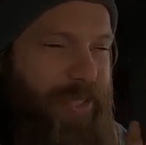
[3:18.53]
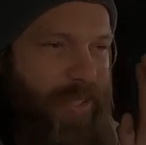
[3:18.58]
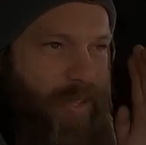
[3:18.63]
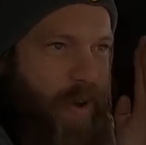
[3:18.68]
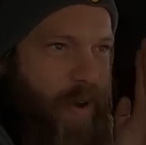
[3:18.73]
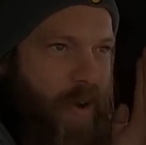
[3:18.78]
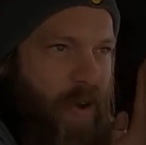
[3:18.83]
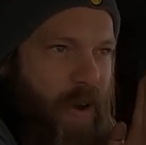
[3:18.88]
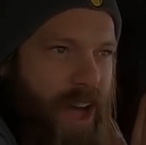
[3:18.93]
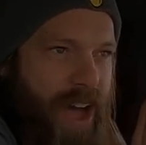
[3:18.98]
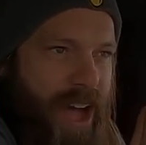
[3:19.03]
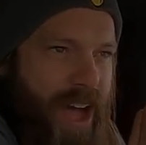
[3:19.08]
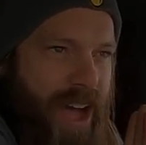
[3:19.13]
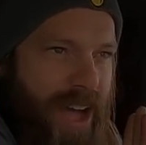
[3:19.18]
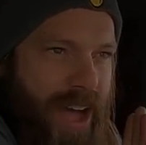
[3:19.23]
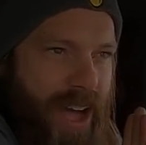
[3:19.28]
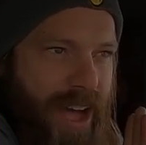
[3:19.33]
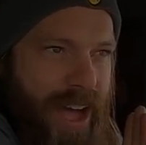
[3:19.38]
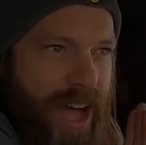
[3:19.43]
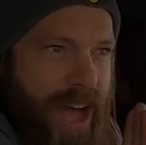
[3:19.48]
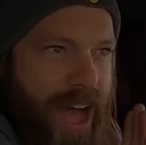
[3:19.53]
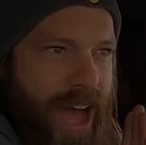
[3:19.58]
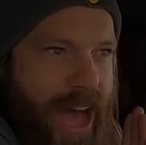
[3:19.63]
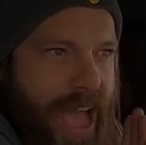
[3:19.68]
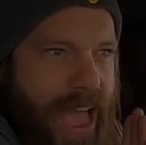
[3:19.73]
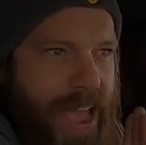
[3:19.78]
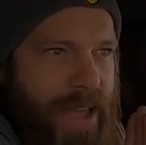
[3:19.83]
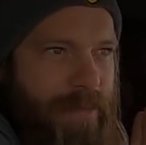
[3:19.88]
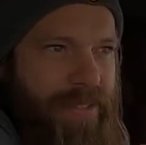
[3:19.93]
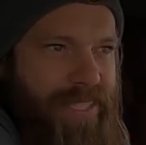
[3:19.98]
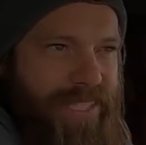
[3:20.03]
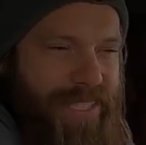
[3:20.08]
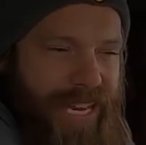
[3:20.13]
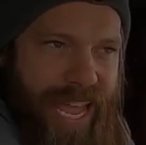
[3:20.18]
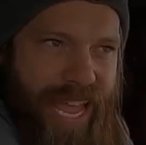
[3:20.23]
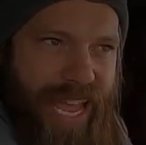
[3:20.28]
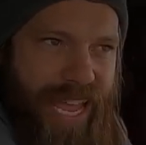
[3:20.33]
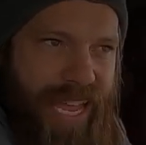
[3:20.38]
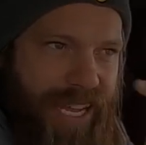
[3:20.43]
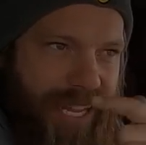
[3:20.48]
So I am
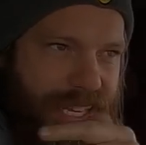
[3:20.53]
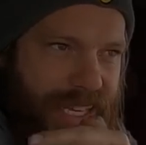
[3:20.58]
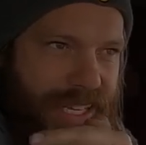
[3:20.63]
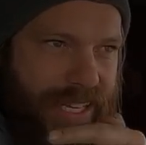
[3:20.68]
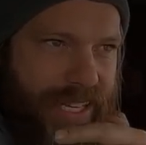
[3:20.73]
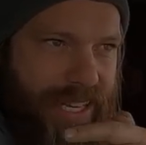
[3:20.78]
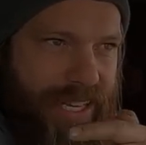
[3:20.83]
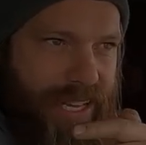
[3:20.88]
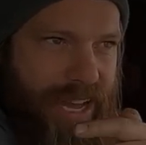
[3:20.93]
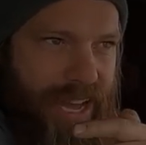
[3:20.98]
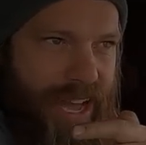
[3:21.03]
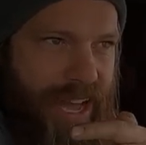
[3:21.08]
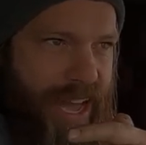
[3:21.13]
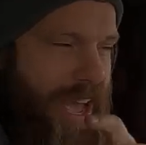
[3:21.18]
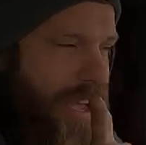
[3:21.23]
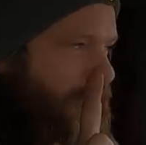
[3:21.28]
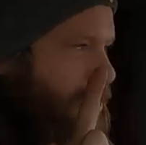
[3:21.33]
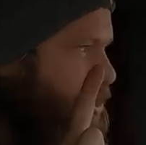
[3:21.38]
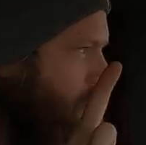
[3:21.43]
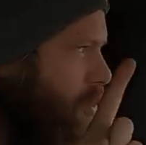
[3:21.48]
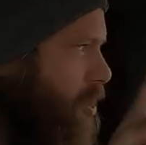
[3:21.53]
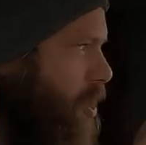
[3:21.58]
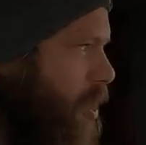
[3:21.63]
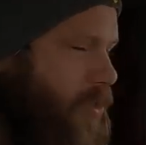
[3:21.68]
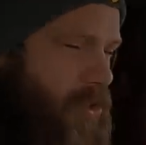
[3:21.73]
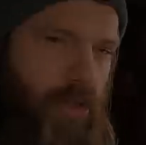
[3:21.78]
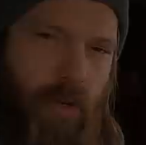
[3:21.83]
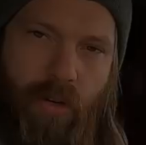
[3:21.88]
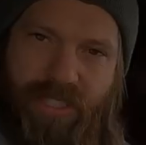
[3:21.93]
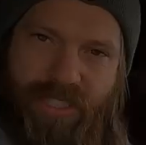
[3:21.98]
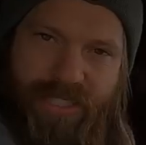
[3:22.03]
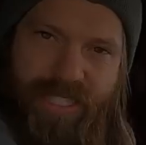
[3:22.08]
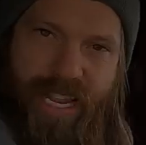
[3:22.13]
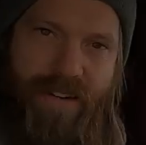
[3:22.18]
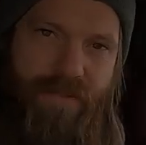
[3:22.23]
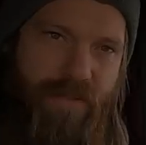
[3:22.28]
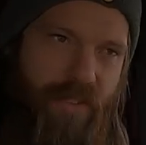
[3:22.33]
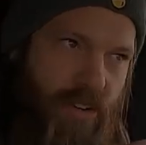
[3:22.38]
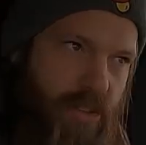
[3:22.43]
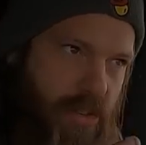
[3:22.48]
staying, uh, as you go towards
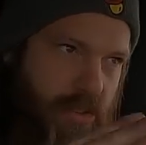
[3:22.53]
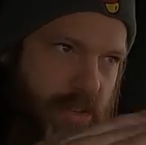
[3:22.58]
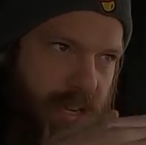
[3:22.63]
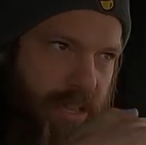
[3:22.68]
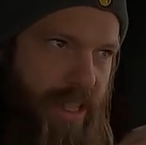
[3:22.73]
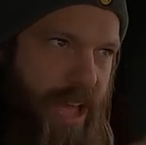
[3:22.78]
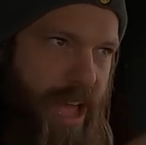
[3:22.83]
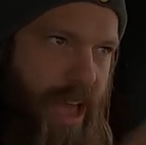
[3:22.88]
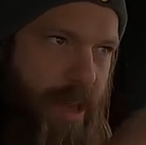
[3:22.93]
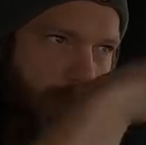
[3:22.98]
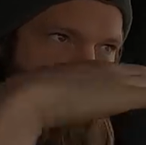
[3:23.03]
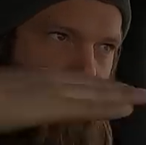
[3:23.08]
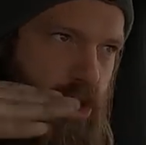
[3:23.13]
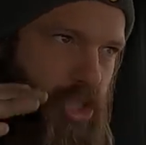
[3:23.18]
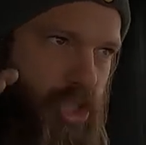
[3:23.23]
Denver, you climb, you